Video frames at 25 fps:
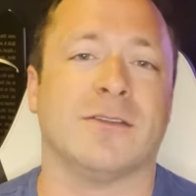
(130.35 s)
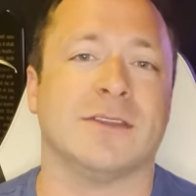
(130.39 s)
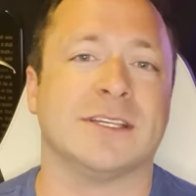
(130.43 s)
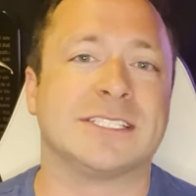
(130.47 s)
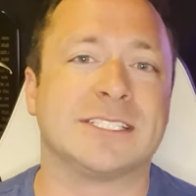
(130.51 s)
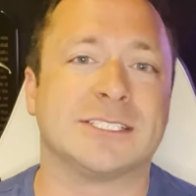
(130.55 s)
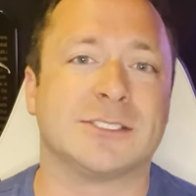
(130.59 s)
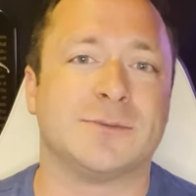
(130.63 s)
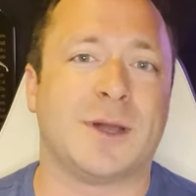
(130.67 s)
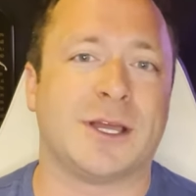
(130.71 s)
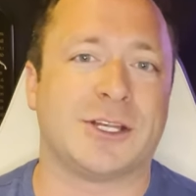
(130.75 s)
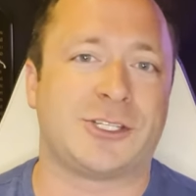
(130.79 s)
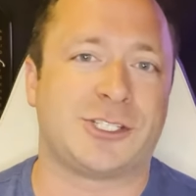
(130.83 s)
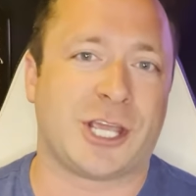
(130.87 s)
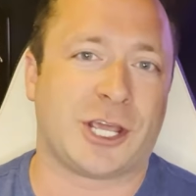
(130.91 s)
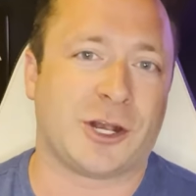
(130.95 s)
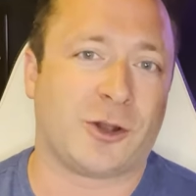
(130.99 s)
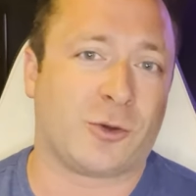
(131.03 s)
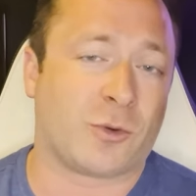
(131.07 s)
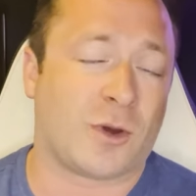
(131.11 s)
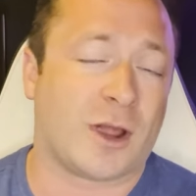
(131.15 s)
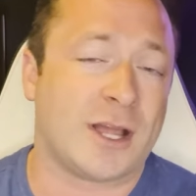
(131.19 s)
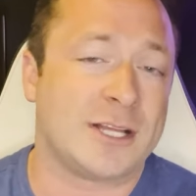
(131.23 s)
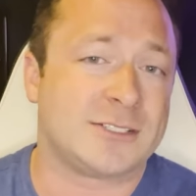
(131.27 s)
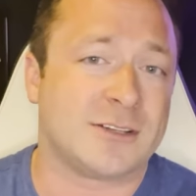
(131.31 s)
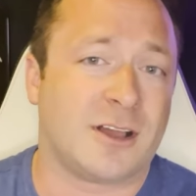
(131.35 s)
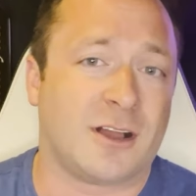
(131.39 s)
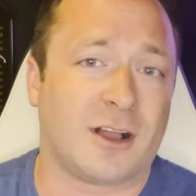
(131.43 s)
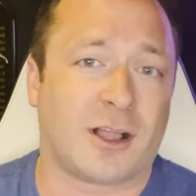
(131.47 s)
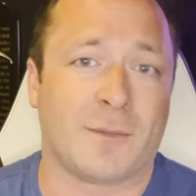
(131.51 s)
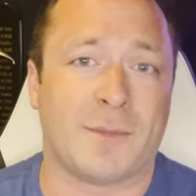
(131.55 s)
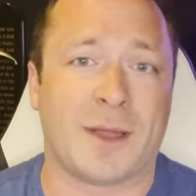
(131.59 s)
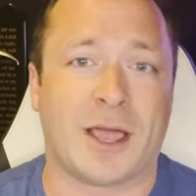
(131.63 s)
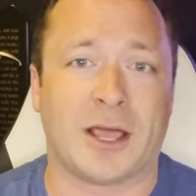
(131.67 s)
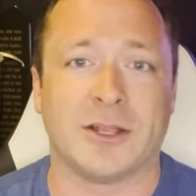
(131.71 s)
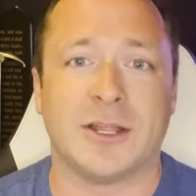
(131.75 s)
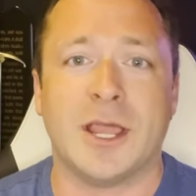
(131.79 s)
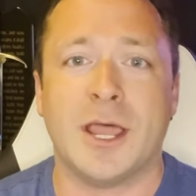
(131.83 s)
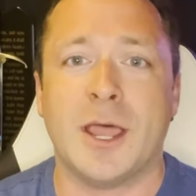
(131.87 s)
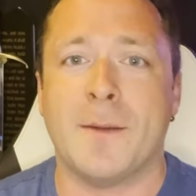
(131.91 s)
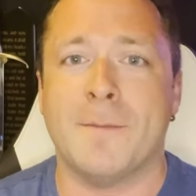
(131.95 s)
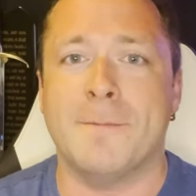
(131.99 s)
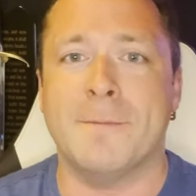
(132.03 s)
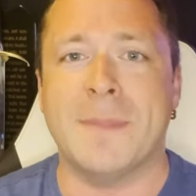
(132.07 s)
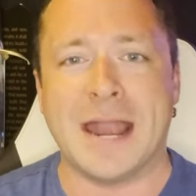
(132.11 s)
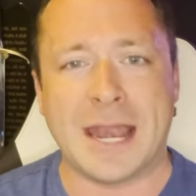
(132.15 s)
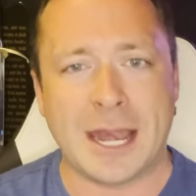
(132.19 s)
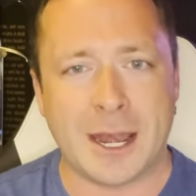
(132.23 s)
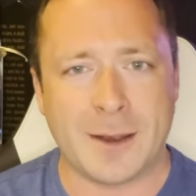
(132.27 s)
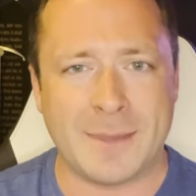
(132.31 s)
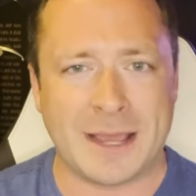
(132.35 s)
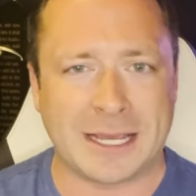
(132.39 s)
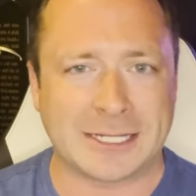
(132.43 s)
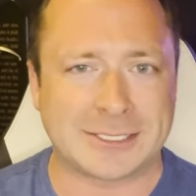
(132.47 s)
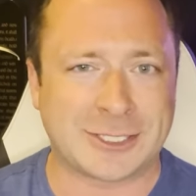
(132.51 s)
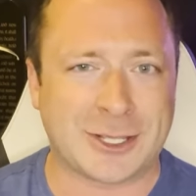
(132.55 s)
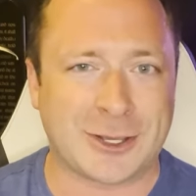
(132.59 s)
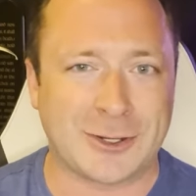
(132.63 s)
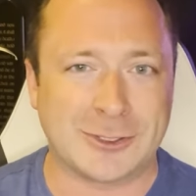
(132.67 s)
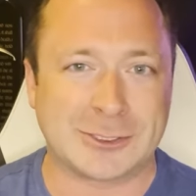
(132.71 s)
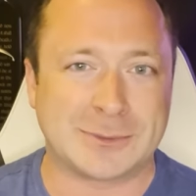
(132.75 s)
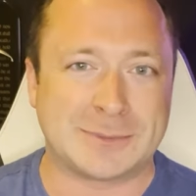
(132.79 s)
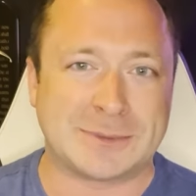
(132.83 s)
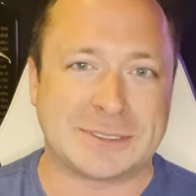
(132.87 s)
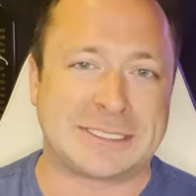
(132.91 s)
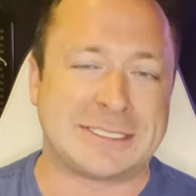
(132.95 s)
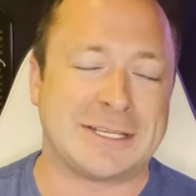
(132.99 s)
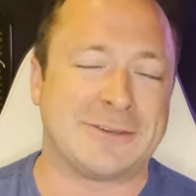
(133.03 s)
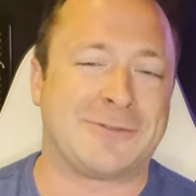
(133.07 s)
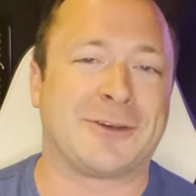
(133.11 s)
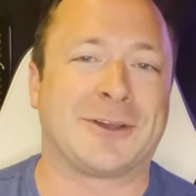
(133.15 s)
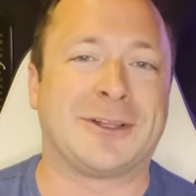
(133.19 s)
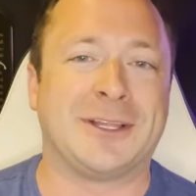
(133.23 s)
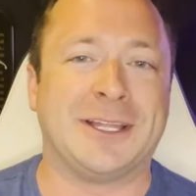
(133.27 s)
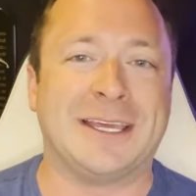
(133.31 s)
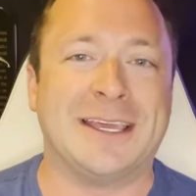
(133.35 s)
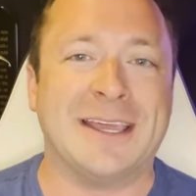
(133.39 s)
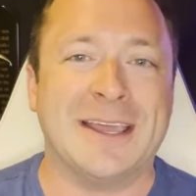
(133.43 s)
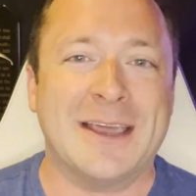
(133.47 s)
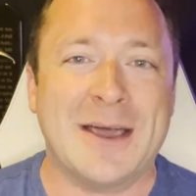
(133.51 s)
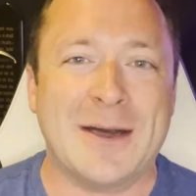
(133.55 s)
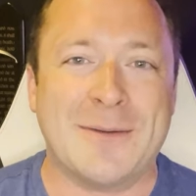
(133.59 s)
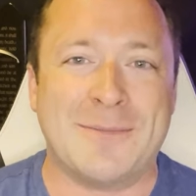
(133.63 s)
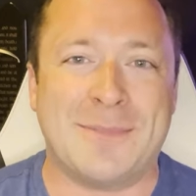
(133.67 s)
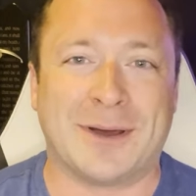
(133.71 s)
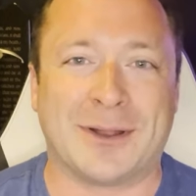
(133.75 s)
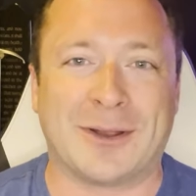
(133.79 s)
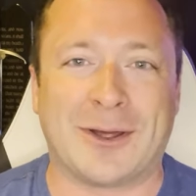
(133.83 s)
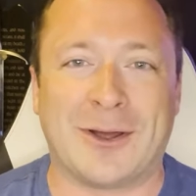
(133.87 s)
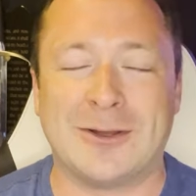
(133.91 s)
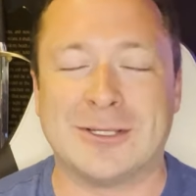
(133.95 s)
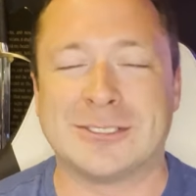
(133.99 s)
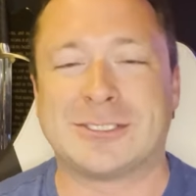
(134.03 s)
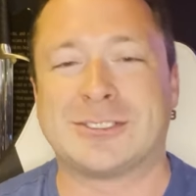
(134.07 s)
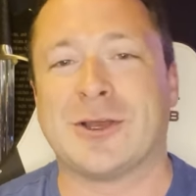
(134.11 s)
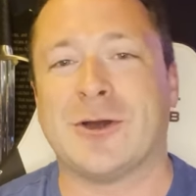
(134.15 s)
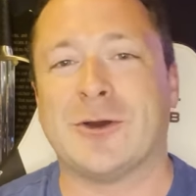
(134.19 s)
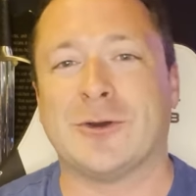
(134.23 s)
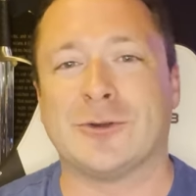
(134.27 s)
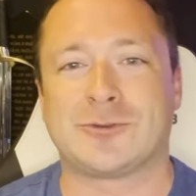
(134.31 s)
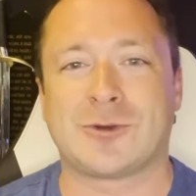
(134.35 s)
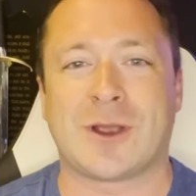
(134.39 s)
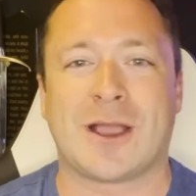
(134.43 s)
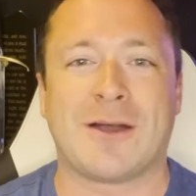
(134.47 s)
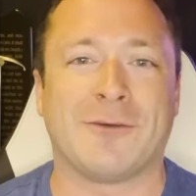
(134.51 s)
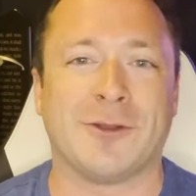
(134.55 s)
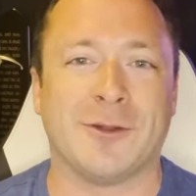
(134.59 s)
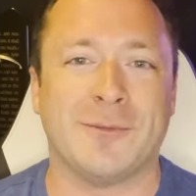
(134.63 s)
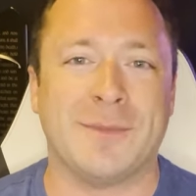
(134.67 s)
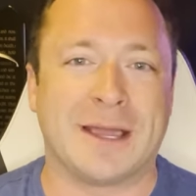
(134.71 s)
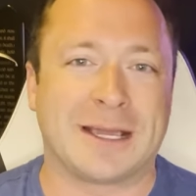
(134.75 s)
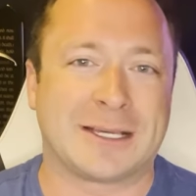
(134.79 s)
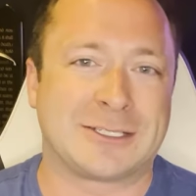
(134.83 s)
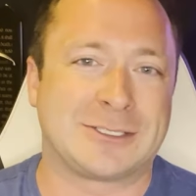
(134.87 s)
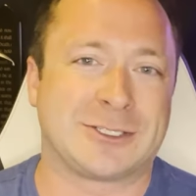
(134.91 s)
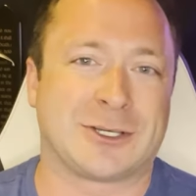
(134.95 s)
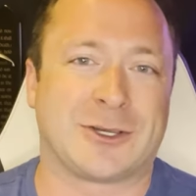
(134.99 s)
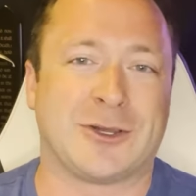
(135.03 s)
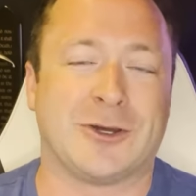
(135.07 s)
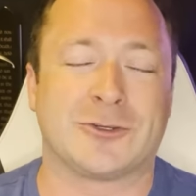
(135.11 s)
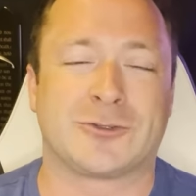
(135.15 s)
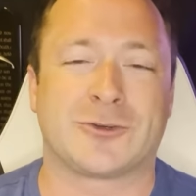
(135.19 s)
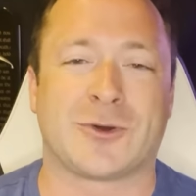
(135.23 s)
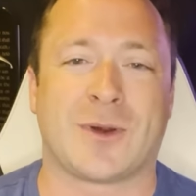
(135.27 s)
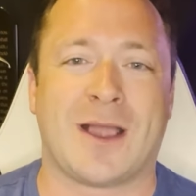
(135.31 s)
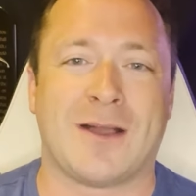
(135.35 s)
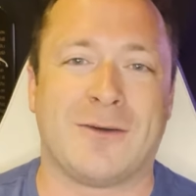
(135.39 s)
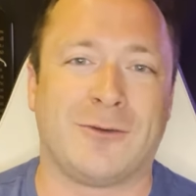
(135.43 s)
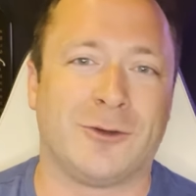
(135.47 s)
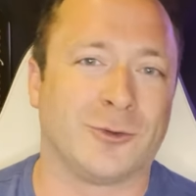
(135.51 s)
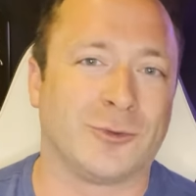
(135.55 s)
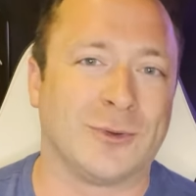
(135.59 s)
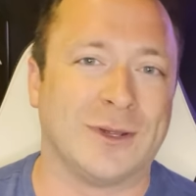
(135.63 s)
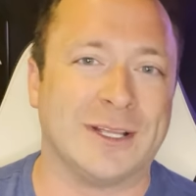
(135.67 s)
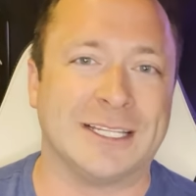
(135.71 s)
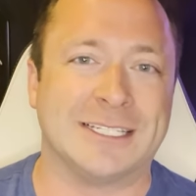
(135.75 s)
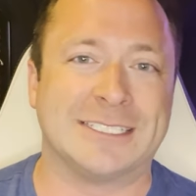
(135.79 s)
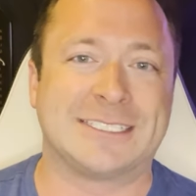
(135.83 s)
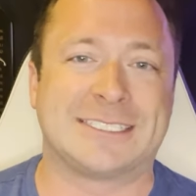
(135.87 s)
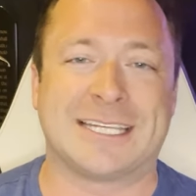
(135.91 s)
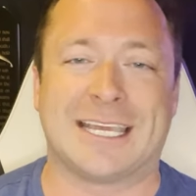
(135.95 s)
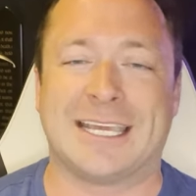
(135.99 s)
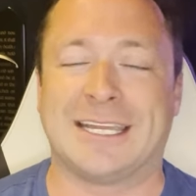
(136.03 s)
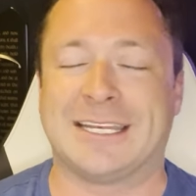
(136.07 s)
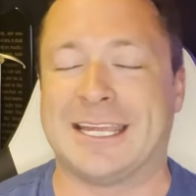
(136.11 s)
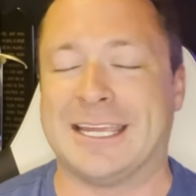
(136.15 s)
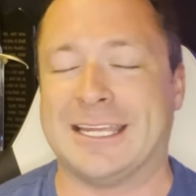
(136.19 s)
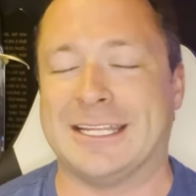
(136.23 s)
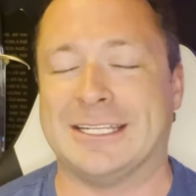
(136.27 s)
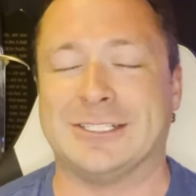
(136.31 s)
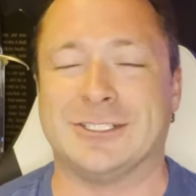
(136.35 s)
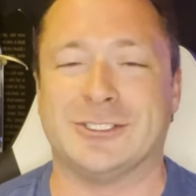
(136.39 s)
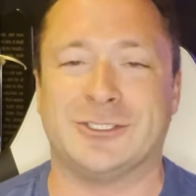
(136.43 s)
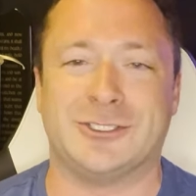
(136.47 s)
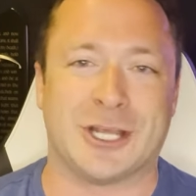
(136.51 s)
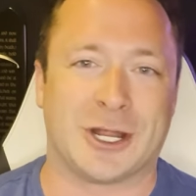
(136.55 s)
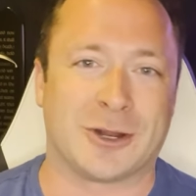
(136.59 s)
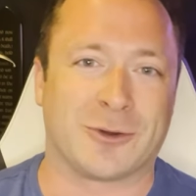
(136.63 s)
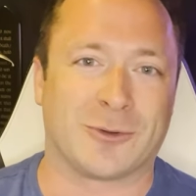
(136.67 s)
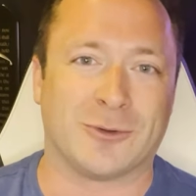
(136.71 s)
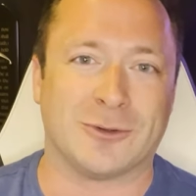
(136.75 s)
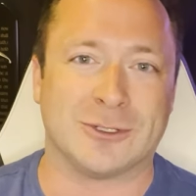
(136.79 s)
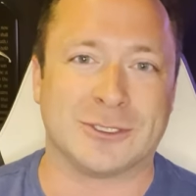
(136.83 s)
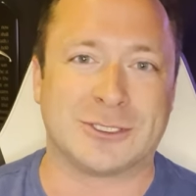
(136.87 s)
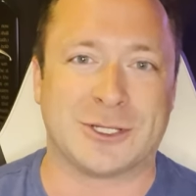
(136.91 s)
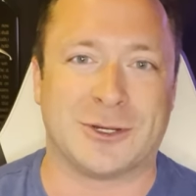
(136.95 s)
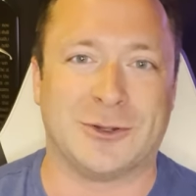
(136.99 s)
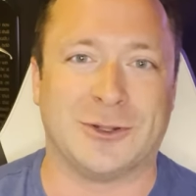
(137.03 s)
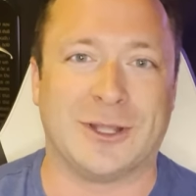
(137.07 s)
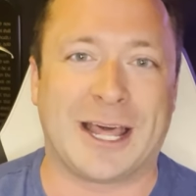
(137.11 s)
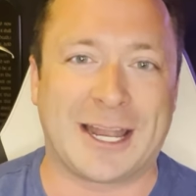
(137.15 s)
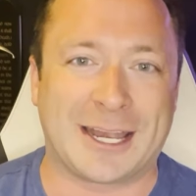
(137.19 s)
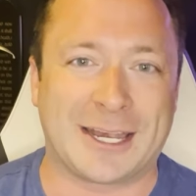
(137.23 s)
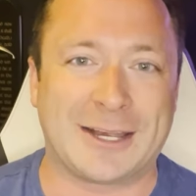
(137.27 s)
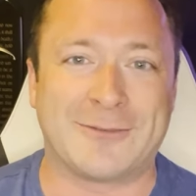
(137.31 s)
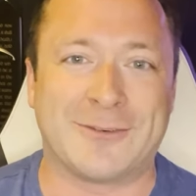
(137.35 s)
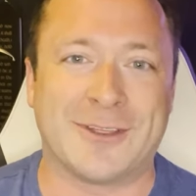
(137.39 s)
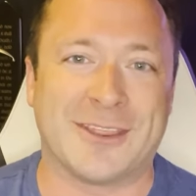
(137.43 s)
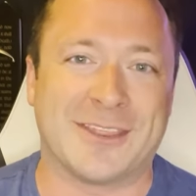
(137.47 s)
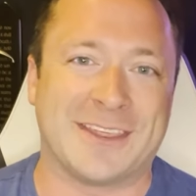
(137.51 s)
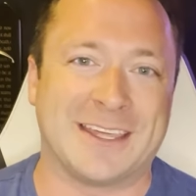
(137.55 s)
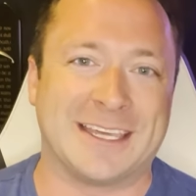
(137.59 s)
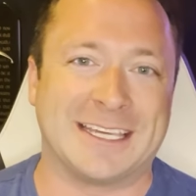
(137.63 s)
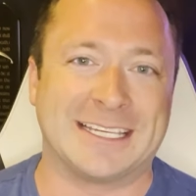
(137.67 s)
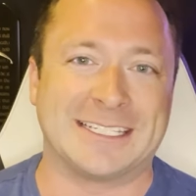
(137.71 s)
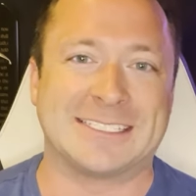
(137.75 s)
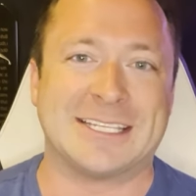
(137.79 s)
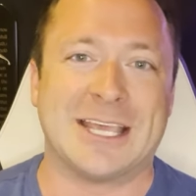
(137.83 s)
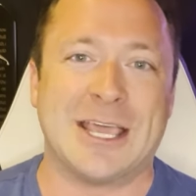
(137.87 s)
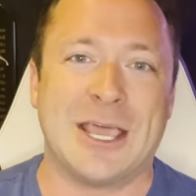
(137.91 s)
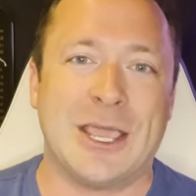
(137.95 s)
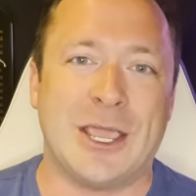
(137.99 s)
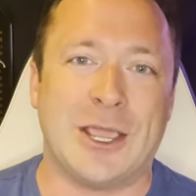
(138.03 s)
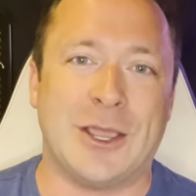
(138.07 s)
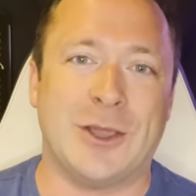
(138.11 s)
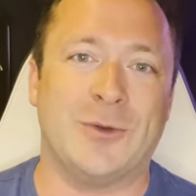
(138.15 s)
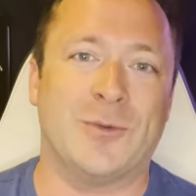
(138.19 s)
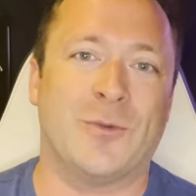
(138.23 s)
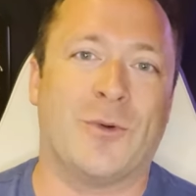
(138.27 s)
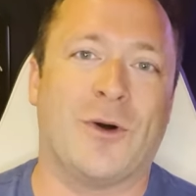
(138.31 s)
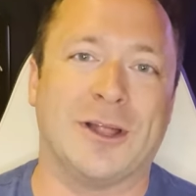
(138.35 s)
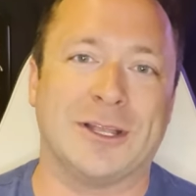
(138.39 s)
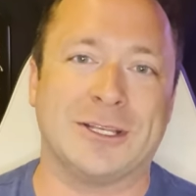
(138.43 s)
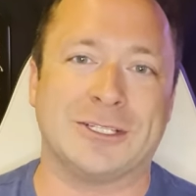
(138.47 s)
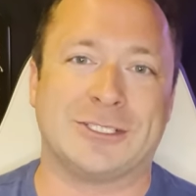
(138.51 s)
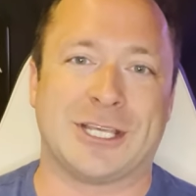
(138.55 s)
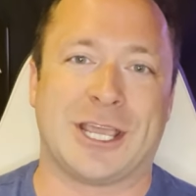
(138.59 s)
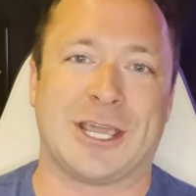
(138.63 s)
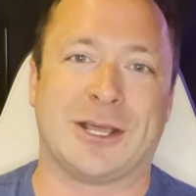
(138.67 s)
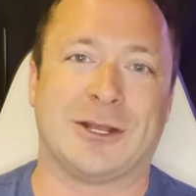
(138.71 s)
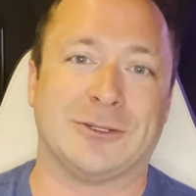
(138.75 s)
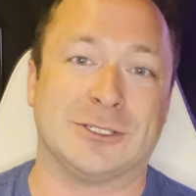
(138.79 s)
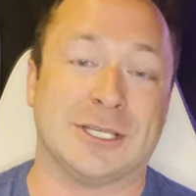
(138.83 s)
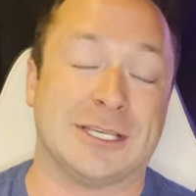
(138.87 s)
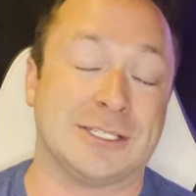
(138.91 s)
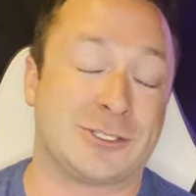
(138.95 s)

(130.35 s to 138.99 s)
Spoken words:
This is my channel where I talk about Merida, Mexico specifically, but also travel to Mexico, travel, real estate in general. So a lot of different things in one channel.